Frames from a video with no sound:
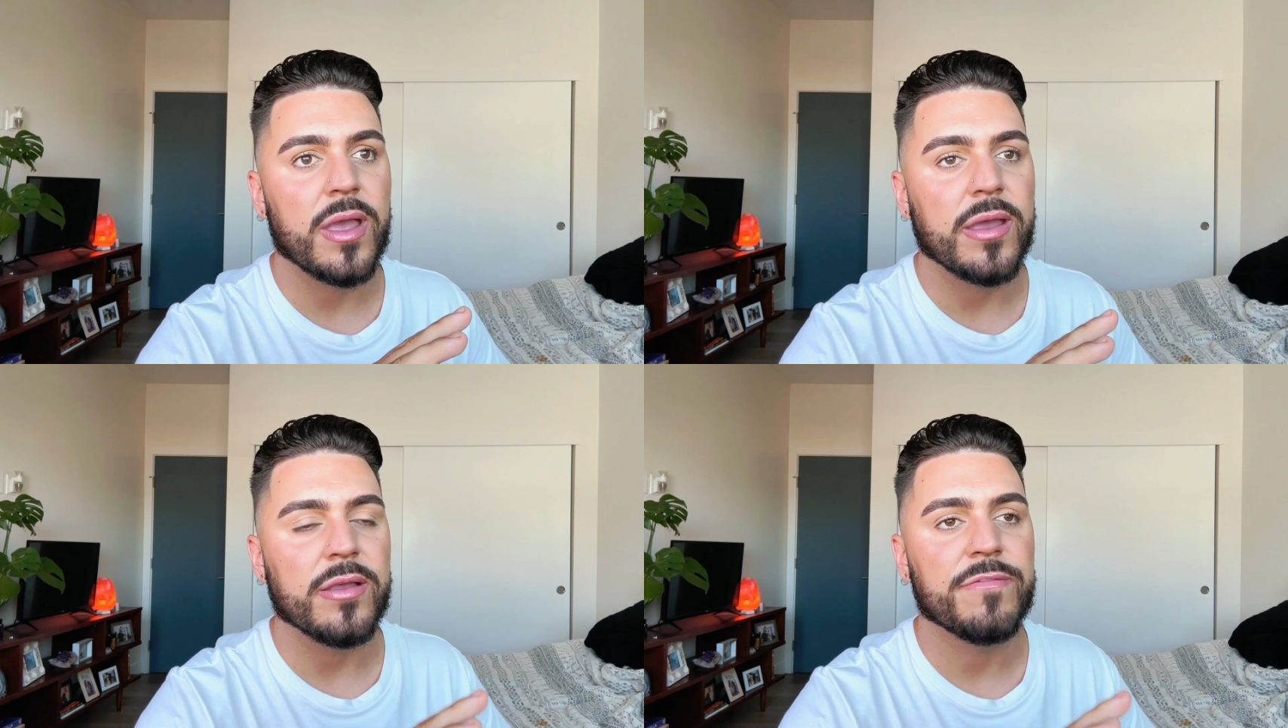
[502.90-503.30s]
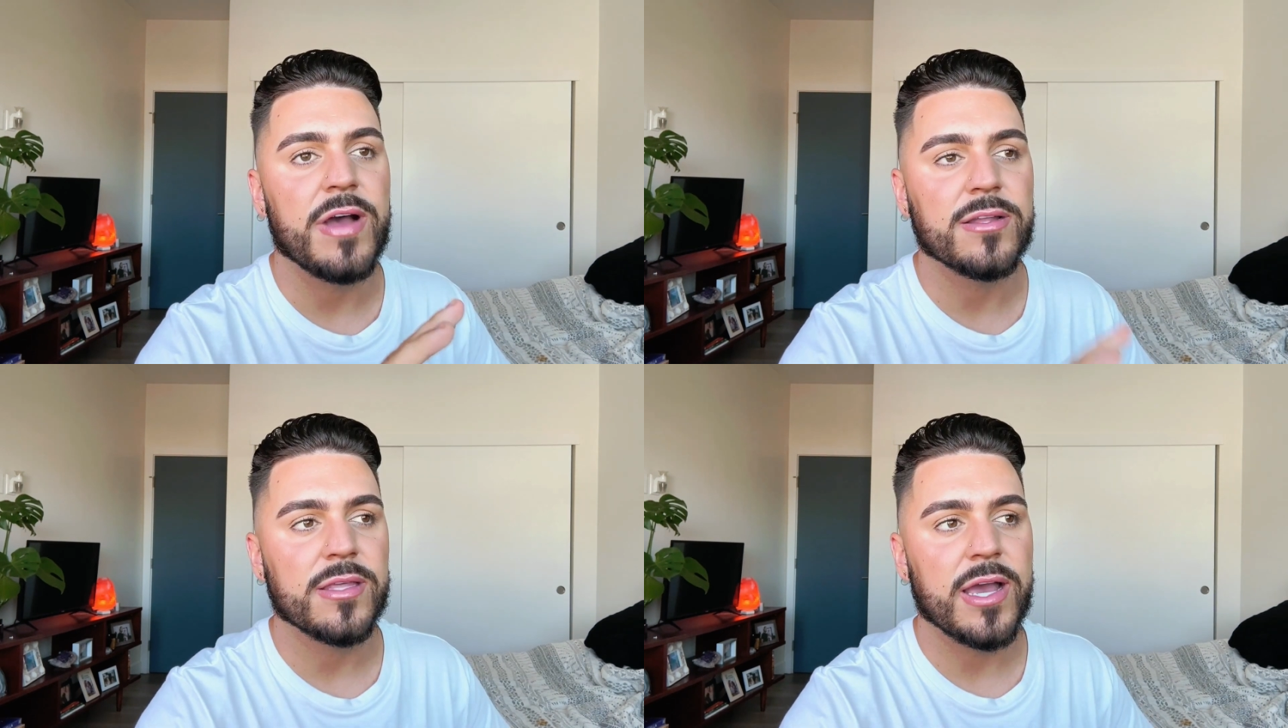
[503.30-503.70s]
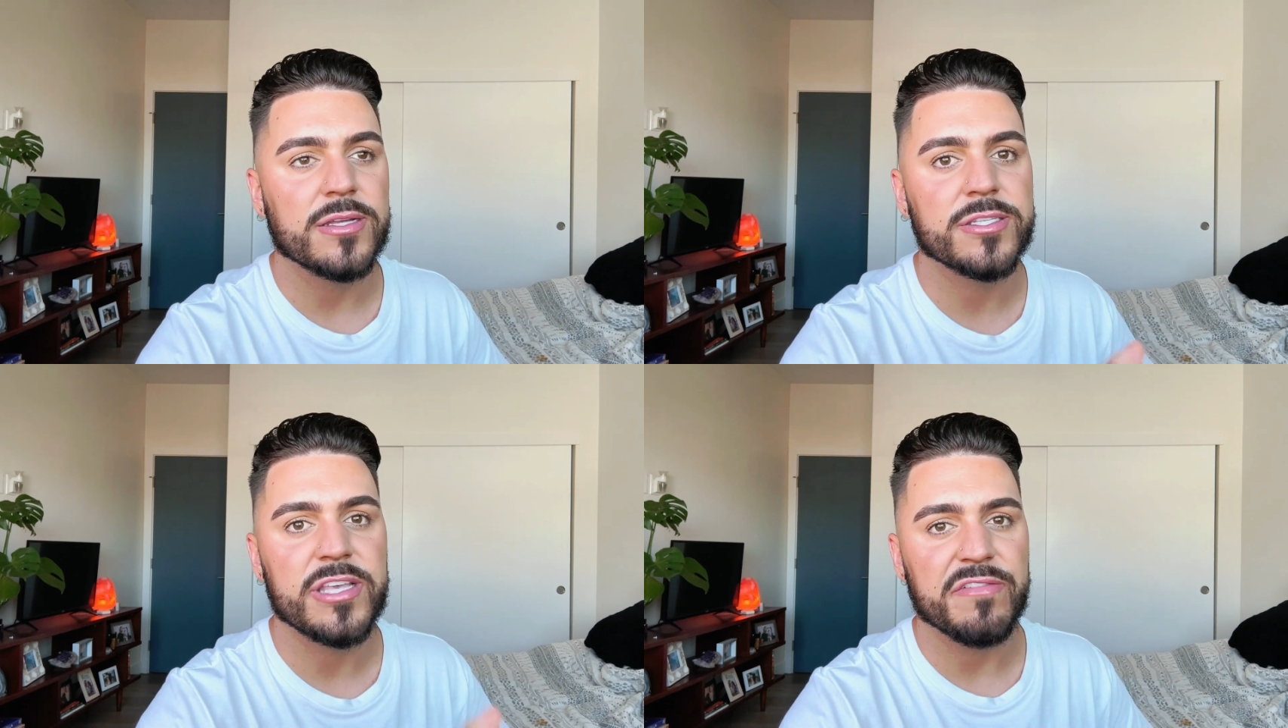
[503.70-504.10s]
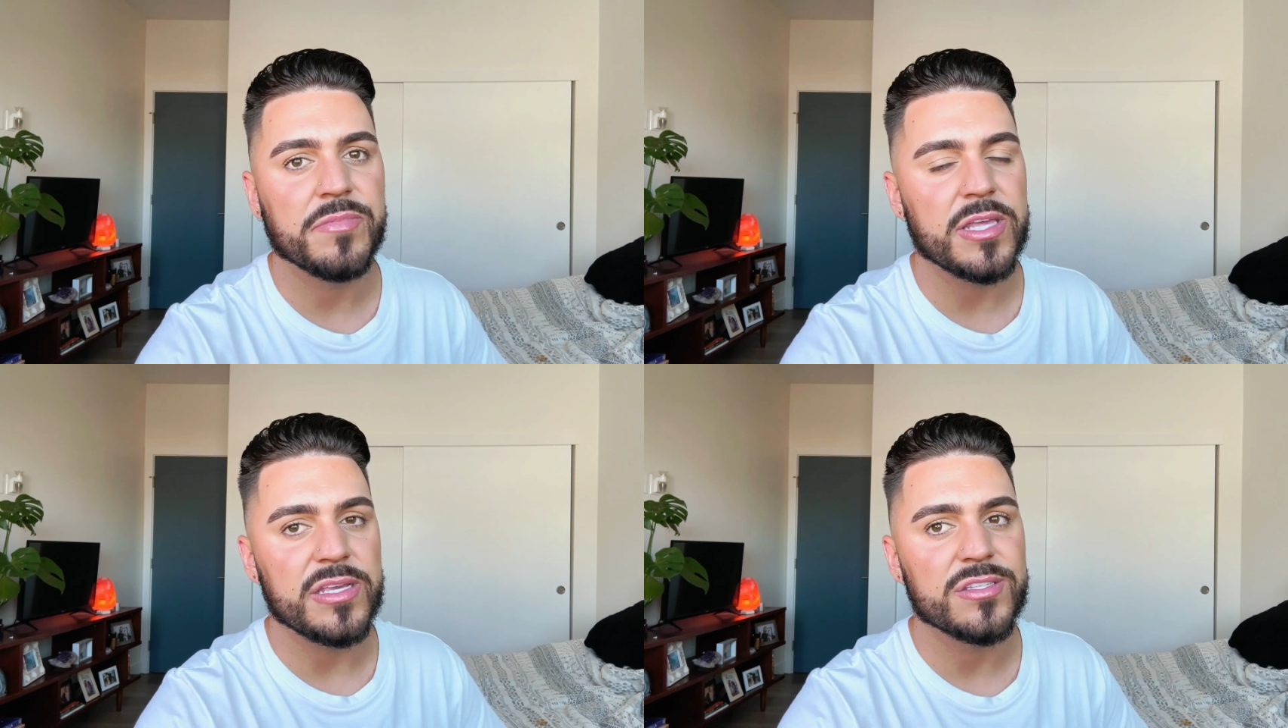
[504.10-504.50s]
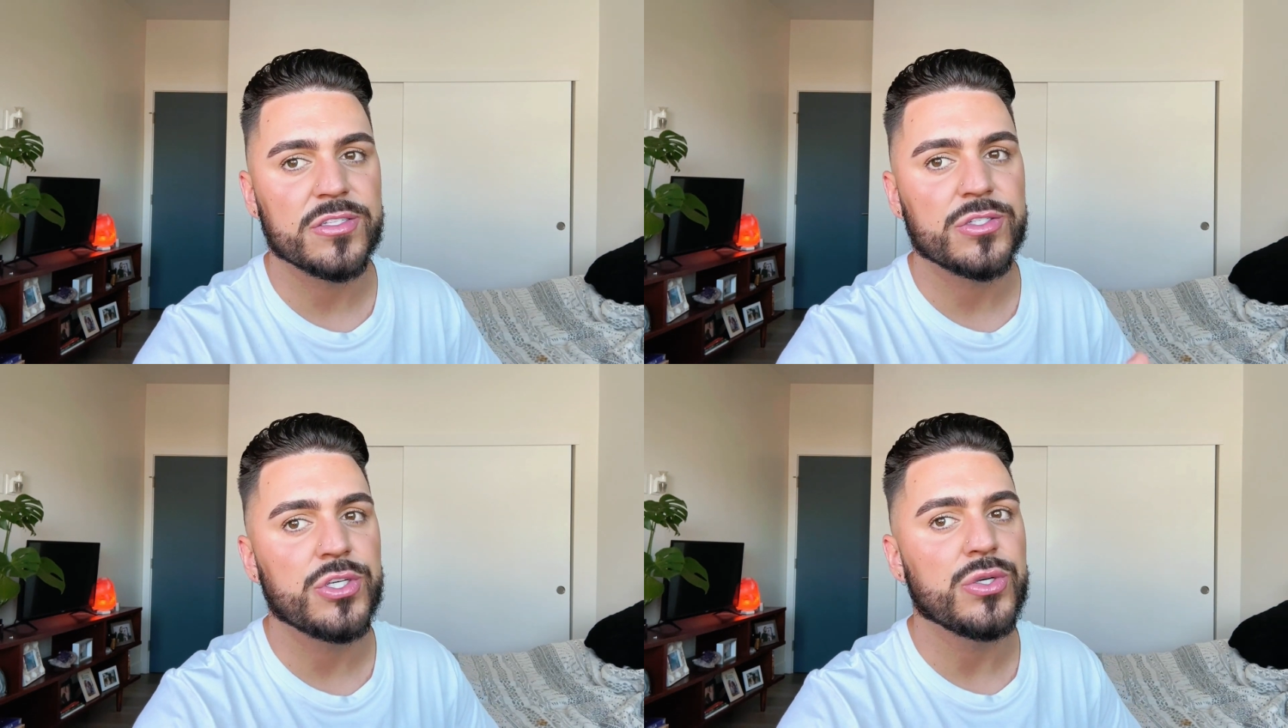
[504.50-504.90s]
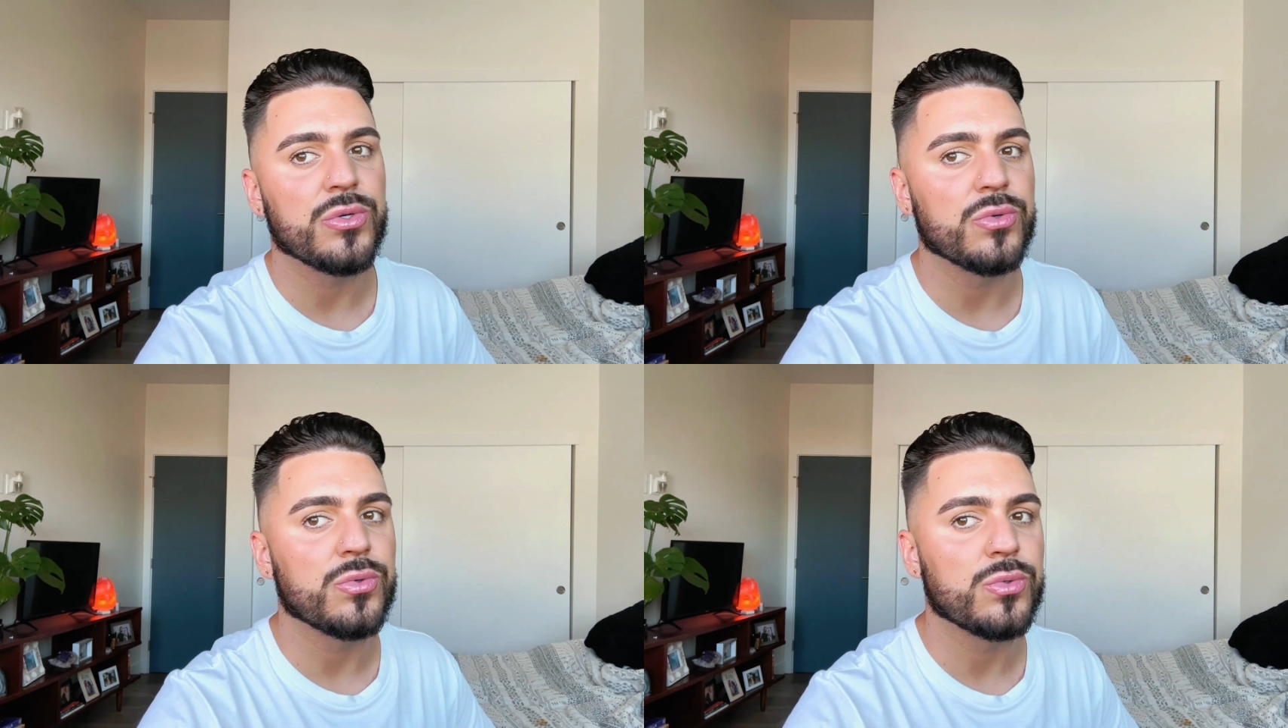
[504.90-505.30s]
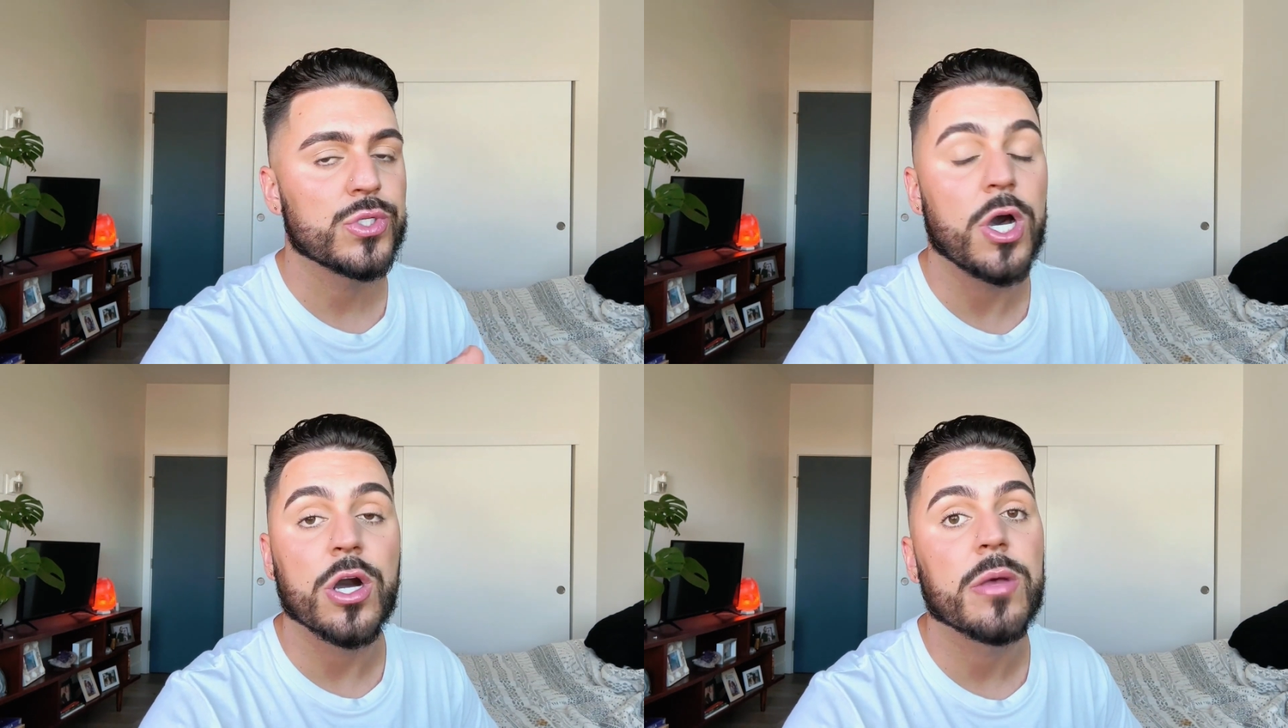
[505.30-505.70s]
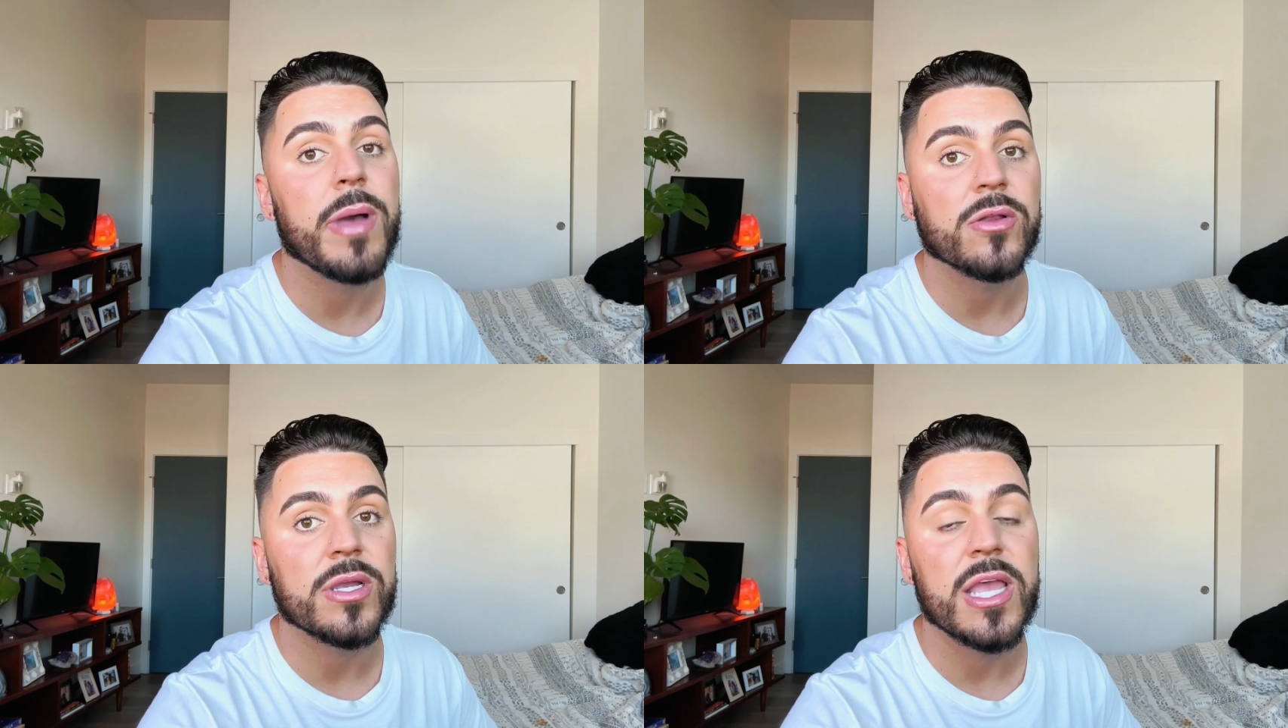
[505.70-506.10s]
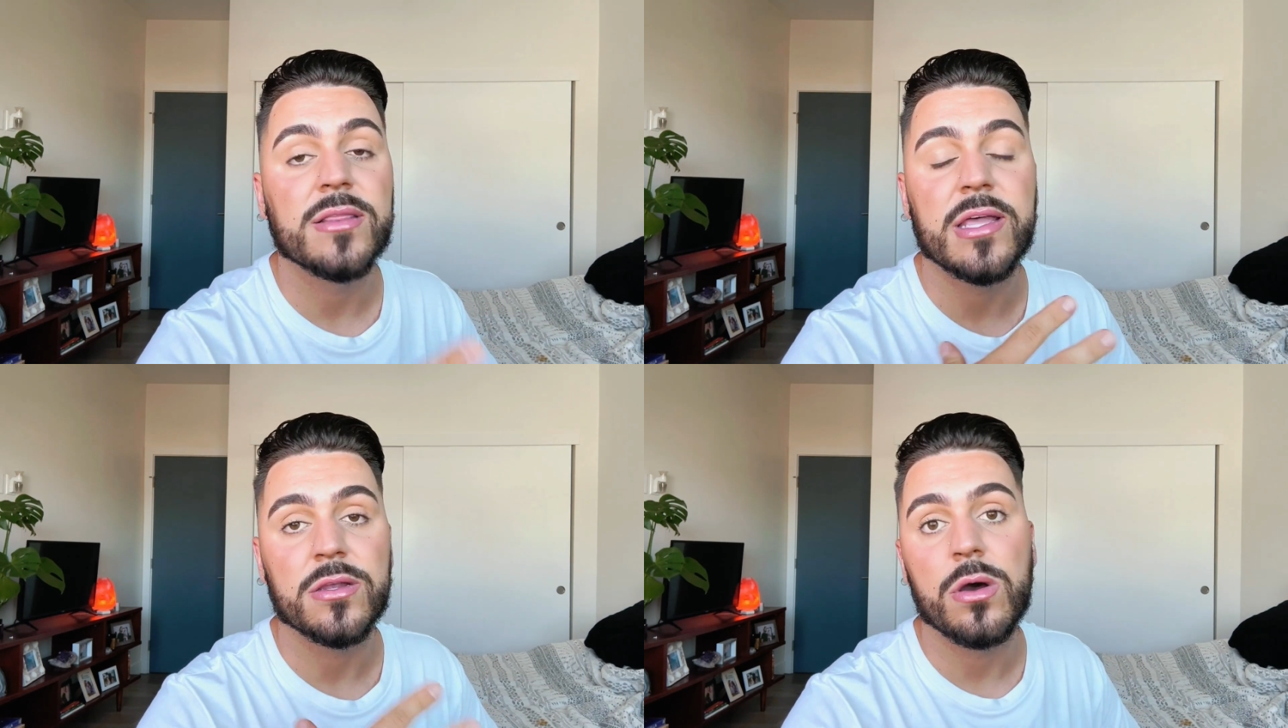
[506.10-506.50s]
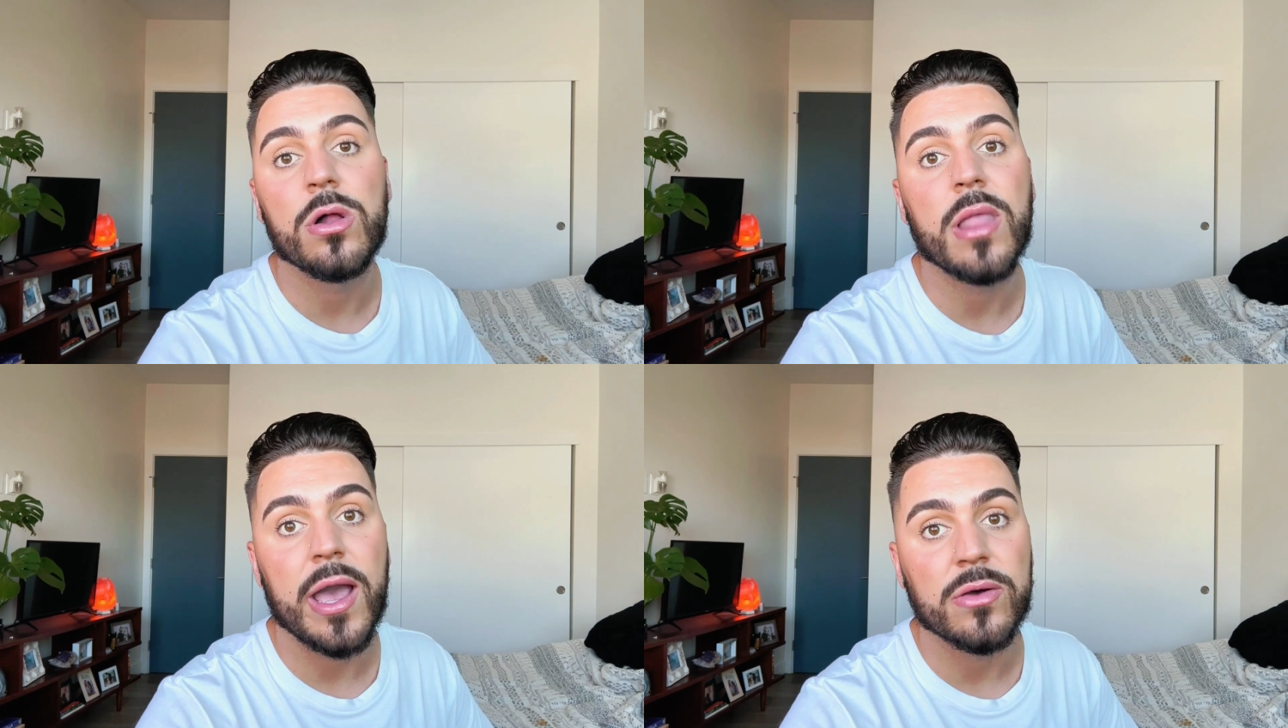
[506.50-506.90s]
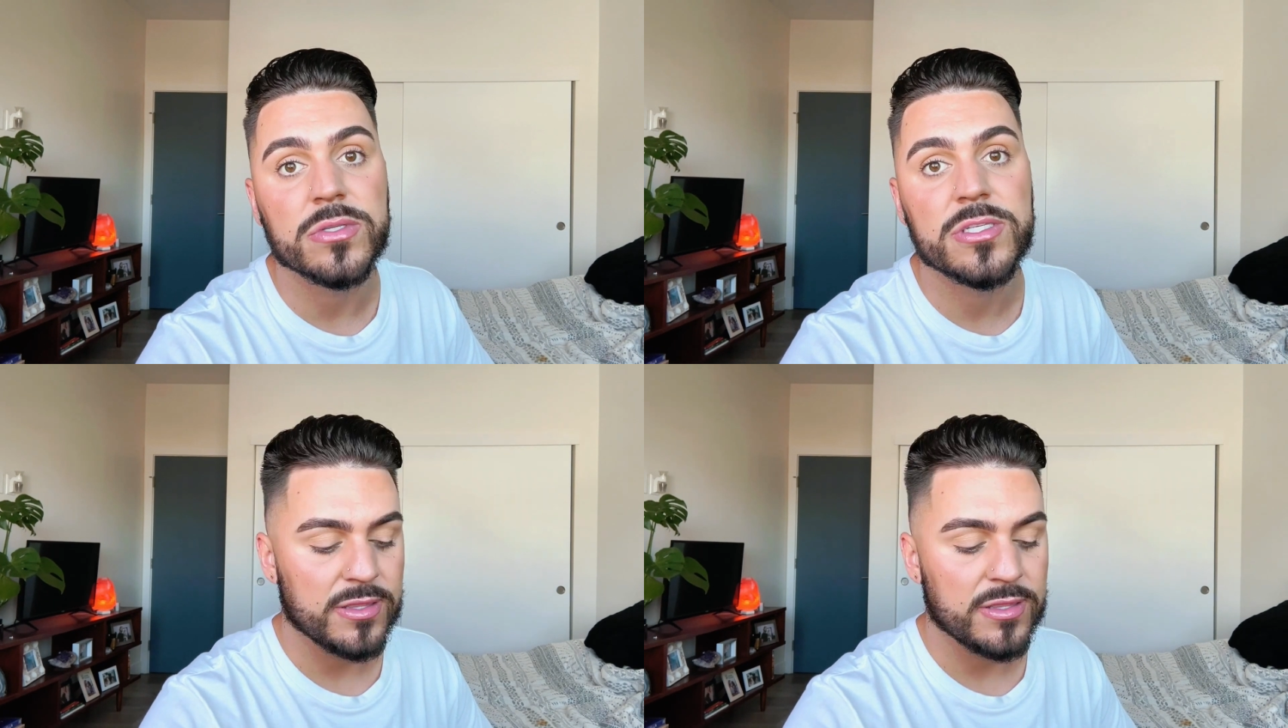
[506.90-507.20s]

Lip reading: I finally had a safe place to talk about it and let it all out.